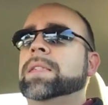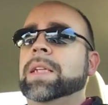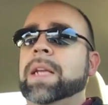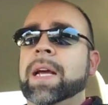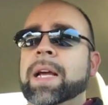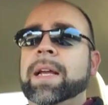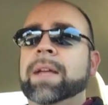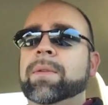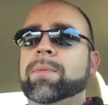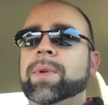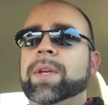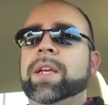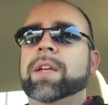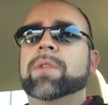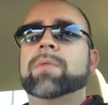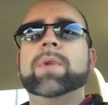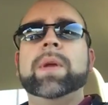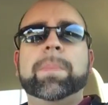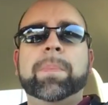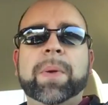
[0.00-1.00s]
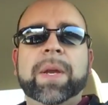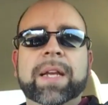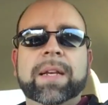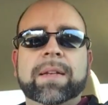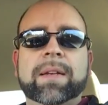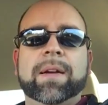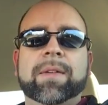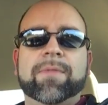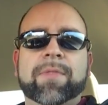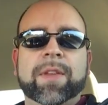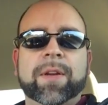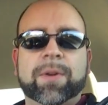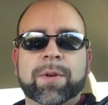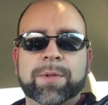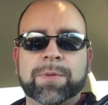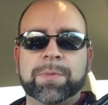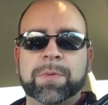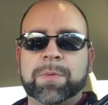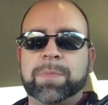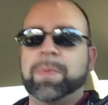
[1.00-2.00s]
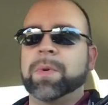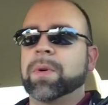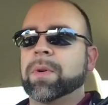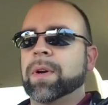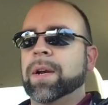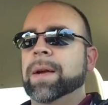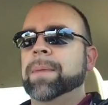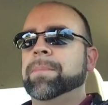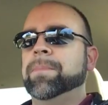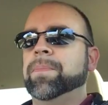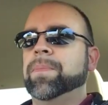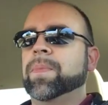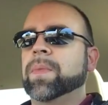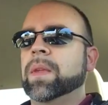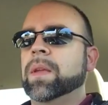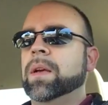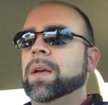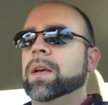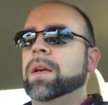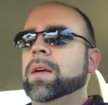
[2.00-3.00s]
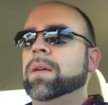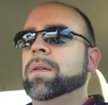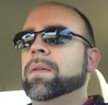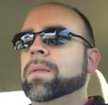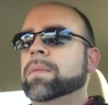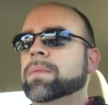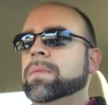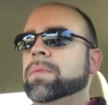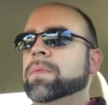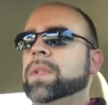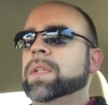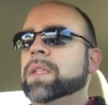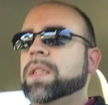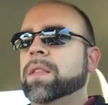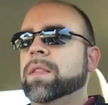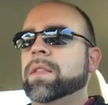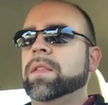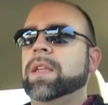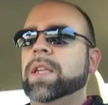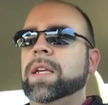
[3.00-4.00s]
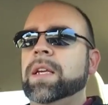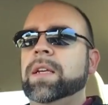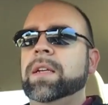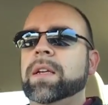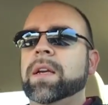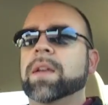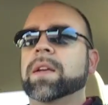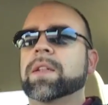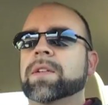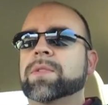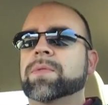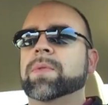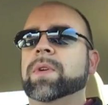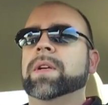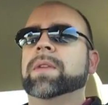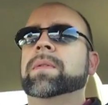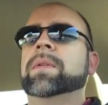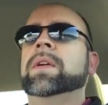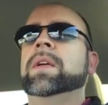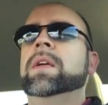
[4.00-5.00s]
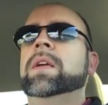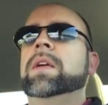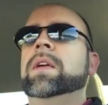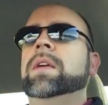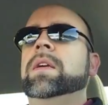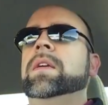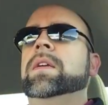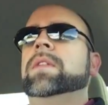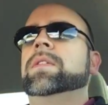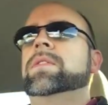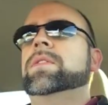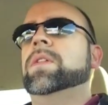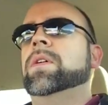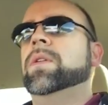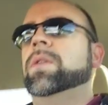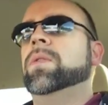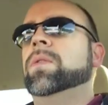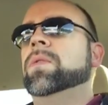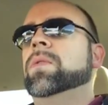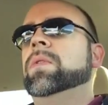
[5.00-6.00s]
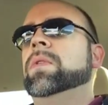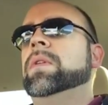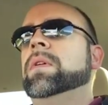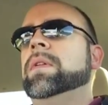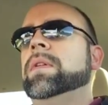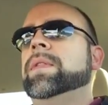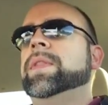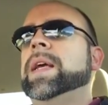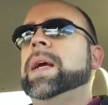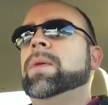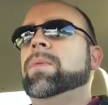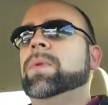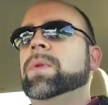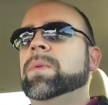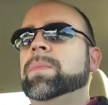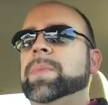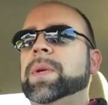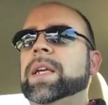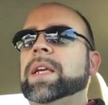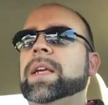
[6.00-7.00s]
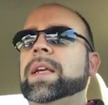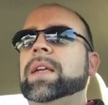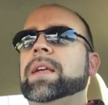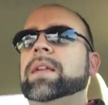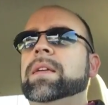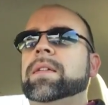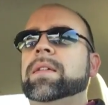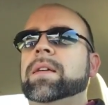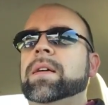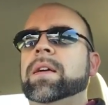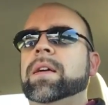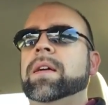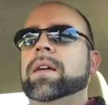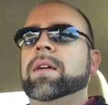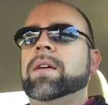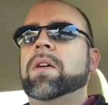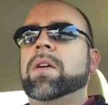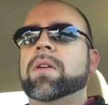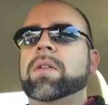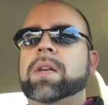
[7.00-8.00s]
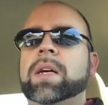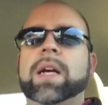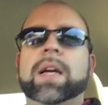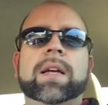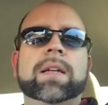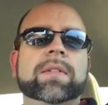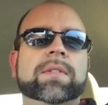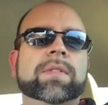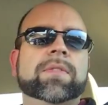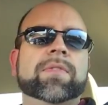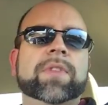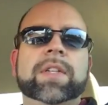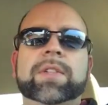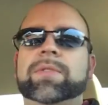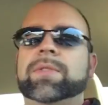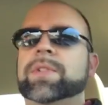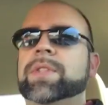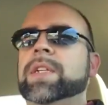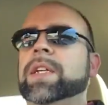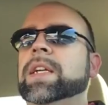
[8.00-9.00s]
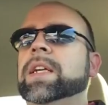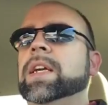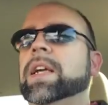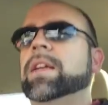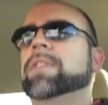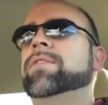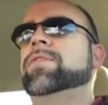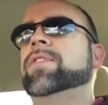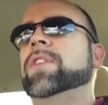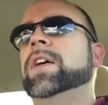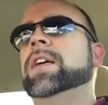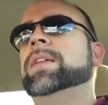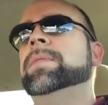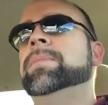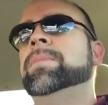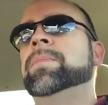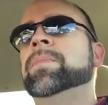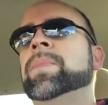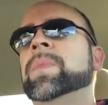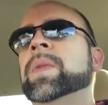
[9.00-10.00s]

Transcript: tonight we get a repeat of the Christmas program with the youngest one. So that will be all kinds of interesting and fun.